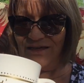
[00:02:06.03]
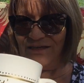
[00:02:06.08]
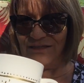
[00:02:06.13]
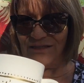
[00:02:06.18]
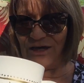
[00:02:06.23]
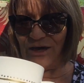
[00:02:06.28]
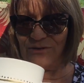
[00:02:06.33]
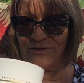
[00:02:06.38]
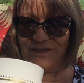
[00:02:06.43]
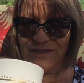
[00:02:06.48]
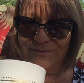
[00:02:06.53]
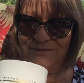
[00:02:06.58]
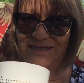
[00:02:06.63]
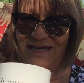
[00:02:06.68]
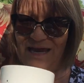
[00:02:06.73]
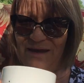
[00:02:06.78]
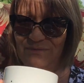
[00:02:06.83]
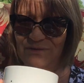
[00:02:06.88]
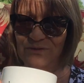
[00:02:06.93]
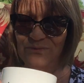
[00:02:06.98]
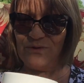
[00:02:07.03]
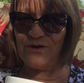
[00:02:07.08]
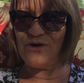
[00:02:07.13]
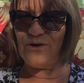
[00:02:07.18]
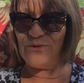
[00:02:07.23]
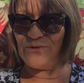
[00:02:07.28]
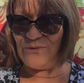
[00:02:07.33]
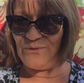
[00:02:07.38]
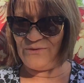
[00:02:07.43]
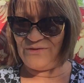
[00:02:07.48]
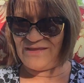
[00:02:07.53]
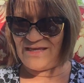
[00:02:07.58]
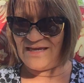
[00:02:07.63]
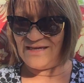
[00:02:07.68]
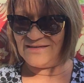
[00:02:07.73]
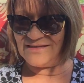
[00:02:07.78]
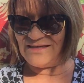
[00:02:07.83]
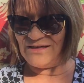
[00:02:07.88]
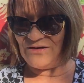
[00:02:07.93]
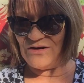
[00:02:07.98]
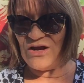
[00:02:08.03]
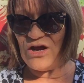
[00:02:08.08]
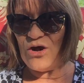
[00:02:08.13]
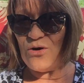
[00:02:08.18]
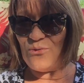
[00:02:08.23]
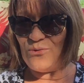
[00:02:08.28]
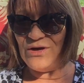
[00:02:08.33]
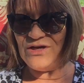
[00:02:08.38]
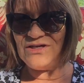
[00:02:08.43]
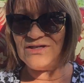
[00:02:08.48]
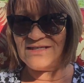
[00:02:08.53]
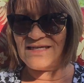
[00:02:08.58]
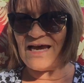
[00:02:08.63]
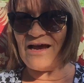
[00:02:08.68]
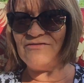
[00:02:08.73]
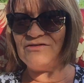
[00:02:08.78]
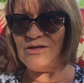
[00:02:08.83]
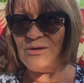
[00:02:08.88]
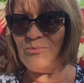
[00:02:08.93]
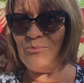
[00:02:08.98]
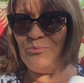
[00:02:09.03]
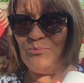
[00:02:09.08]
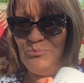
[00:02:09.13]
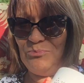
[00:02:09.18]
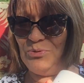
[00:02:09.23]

So sometimes we go through things and we just have to